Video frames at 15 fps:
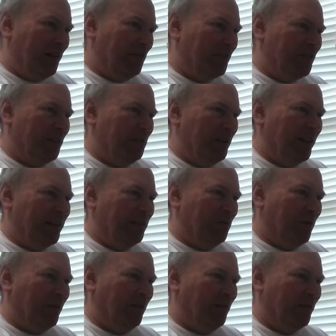which he played the
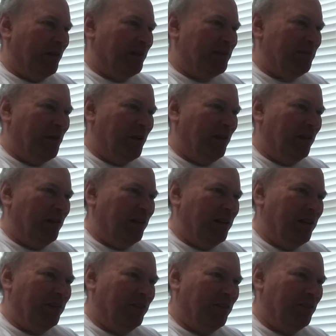role of a small
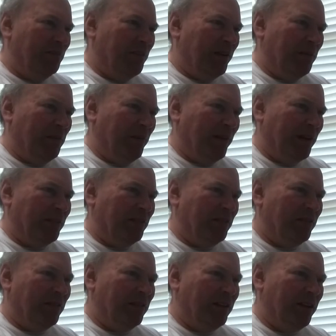newspaper
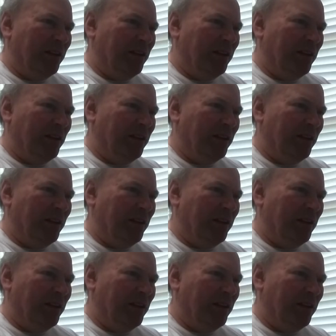editor,